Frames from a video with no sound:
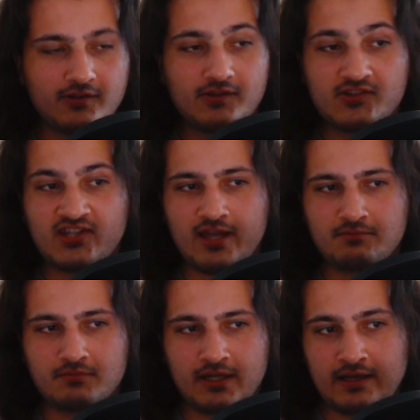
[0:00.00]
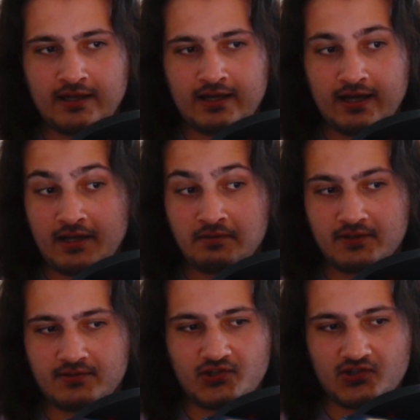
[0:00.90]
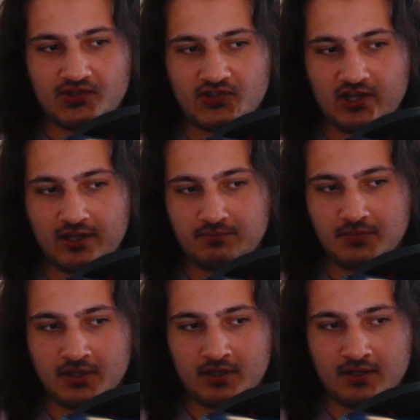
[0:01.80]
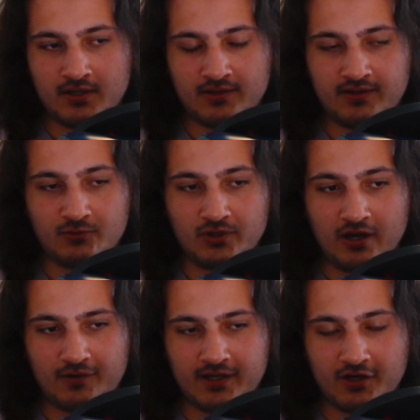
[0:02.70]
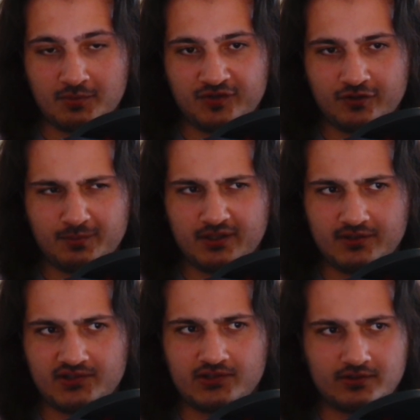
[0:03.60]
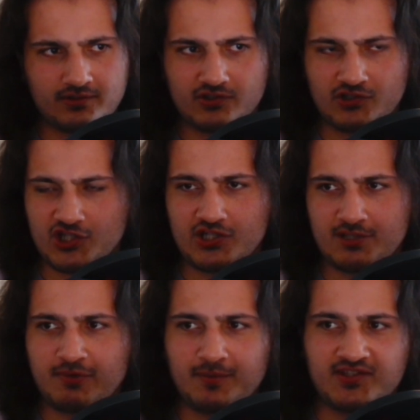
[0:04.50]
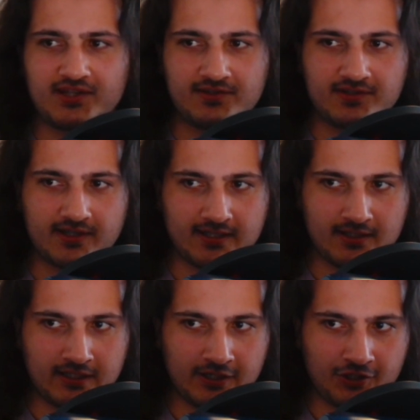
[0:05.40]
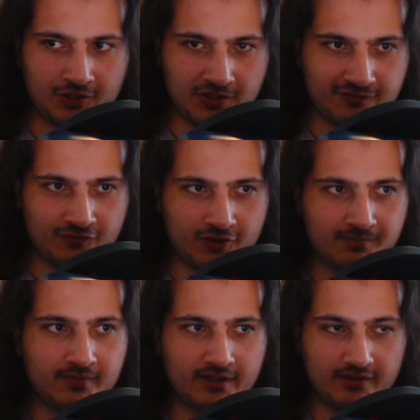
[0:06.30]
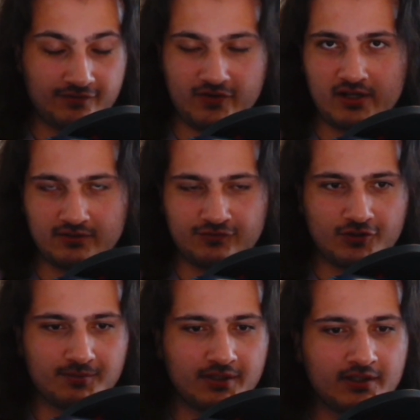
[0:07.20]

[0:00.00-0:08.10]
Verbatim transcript: Same, uh, I guess this is the same uh, thing we already heard before, but this is, she just probably says this again in her new form, final form.